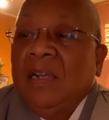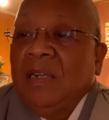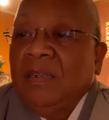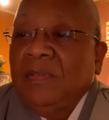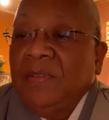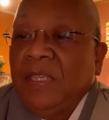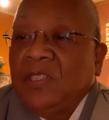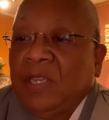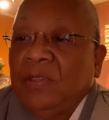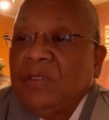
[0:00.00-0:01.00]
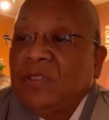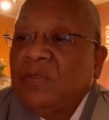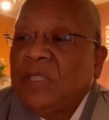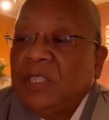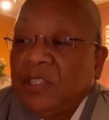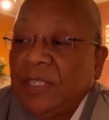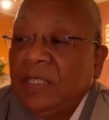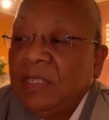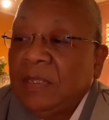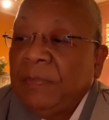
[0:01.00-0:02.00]
of each other's
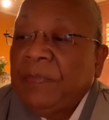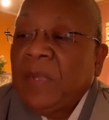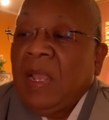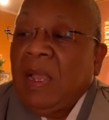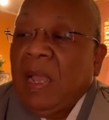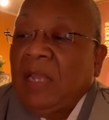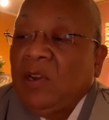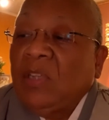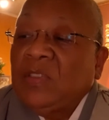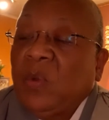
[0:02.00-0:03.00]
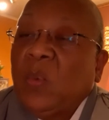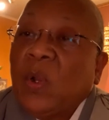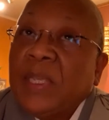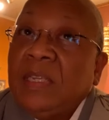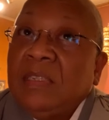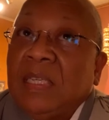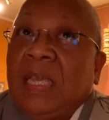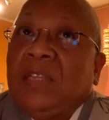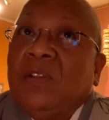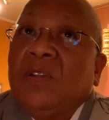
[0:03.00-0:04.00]
traditions and also working
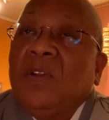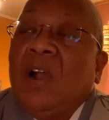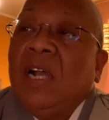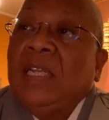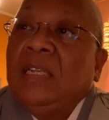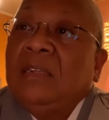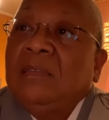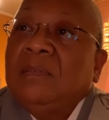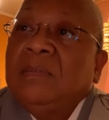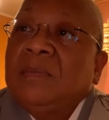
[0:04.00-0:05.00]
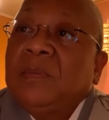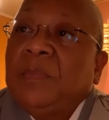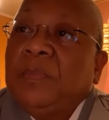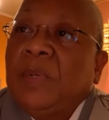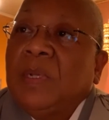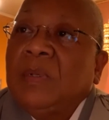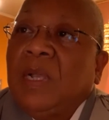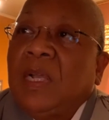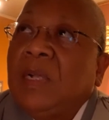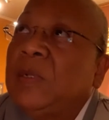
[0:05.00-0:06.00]
together on
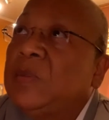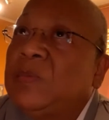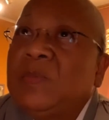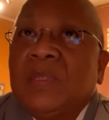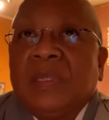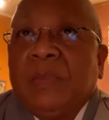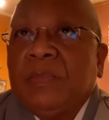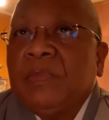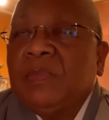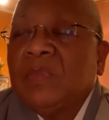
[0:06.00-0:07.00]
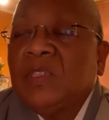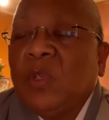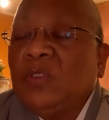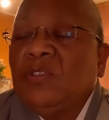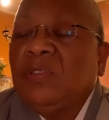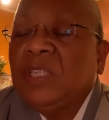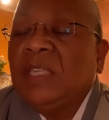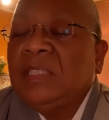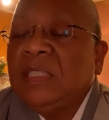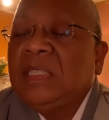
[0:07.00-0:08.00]
uh, the social
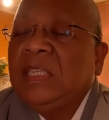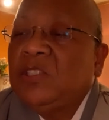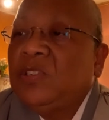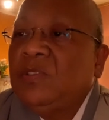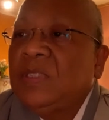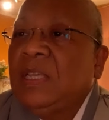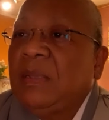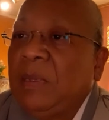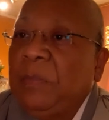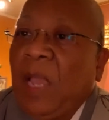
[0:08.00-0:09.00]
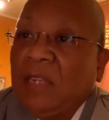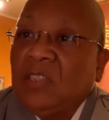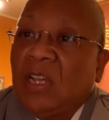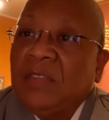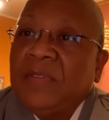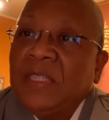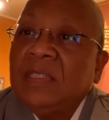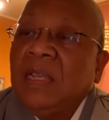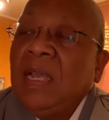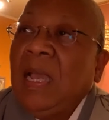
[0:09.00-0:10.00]
justice issues that impact all of
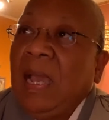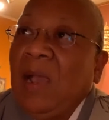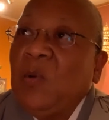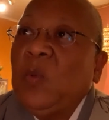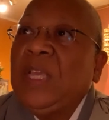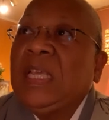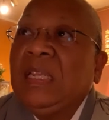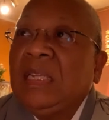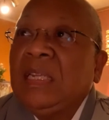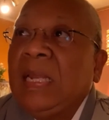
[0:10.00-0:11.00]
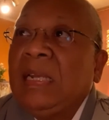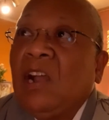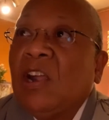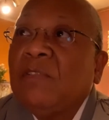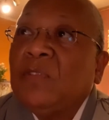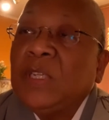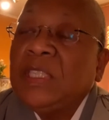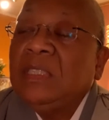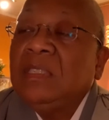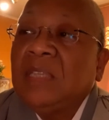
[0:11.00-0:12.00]
us, how we can lend our
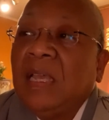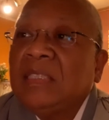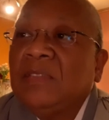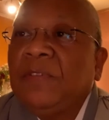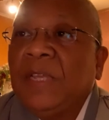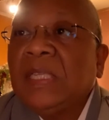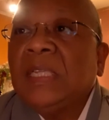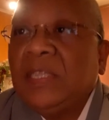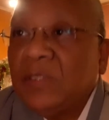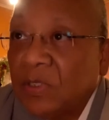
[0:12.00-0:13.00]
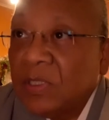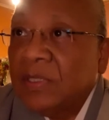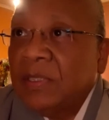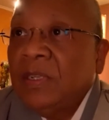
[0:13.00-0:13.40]
voices as faith leaders